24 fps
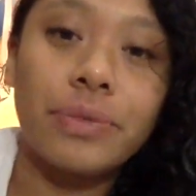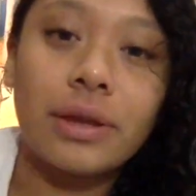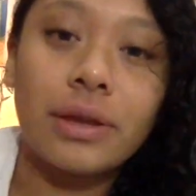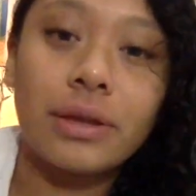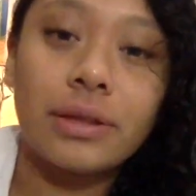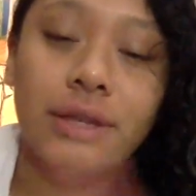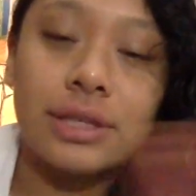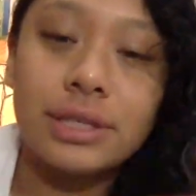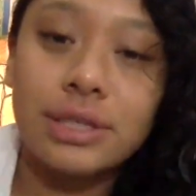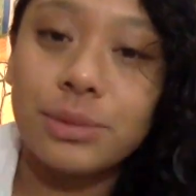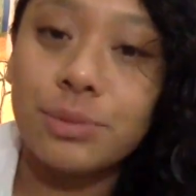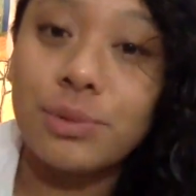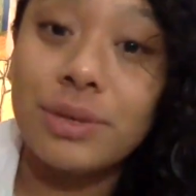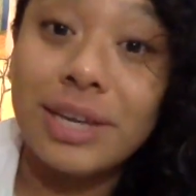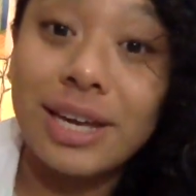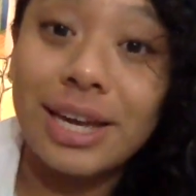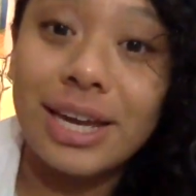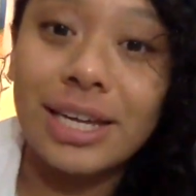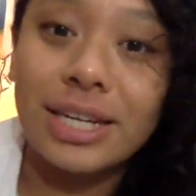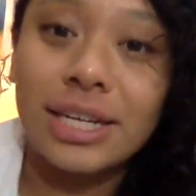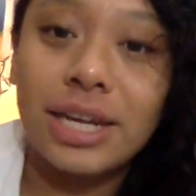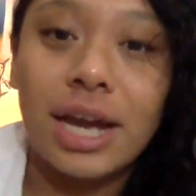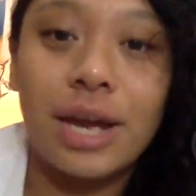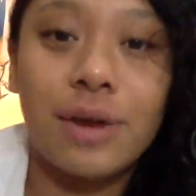This
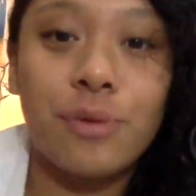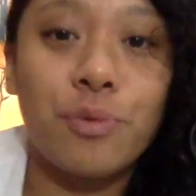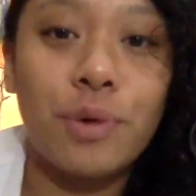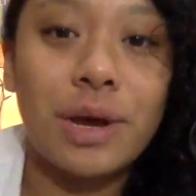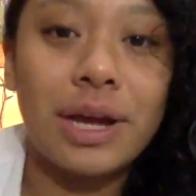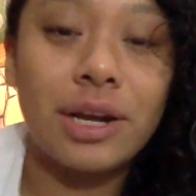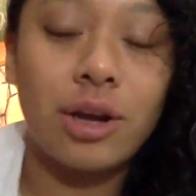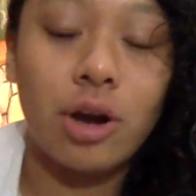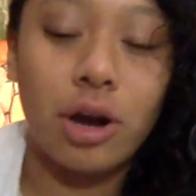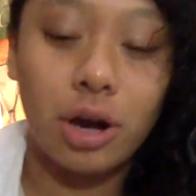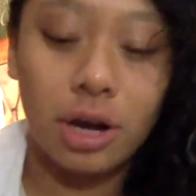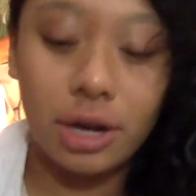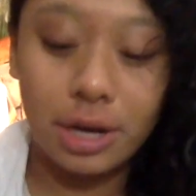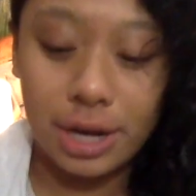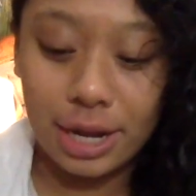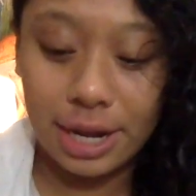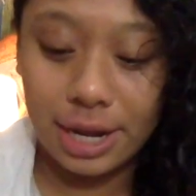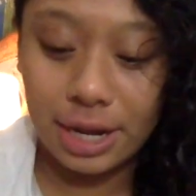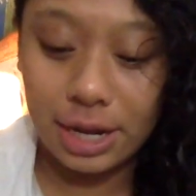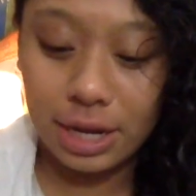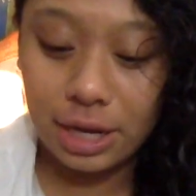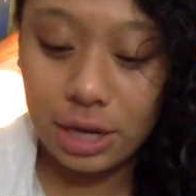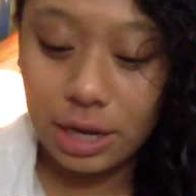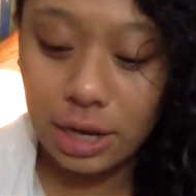weekend, I went on
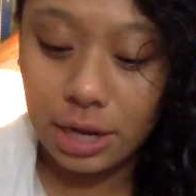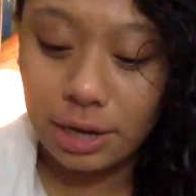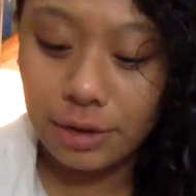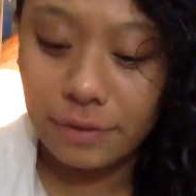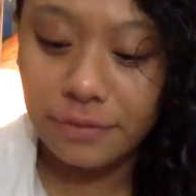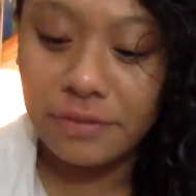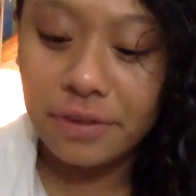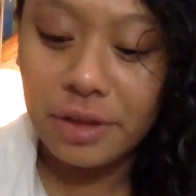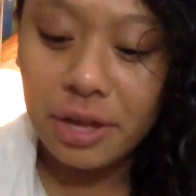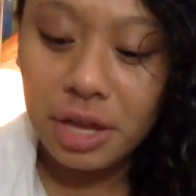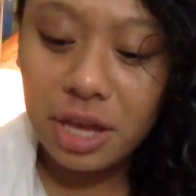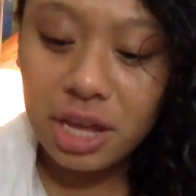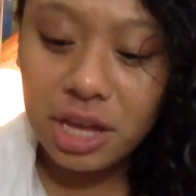a kind of